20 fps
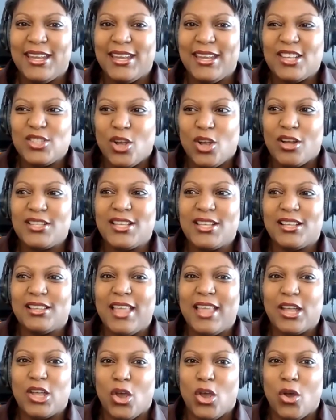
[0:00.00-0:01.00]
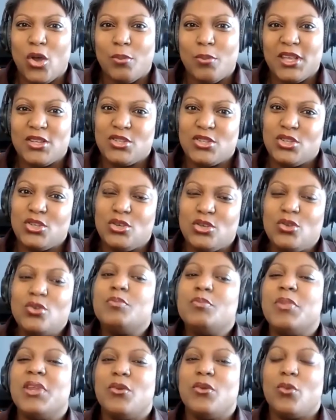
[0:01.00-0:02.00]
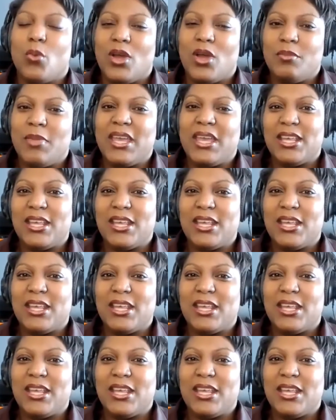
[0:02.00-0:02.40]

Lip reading: it's hard to let go because you'd been the one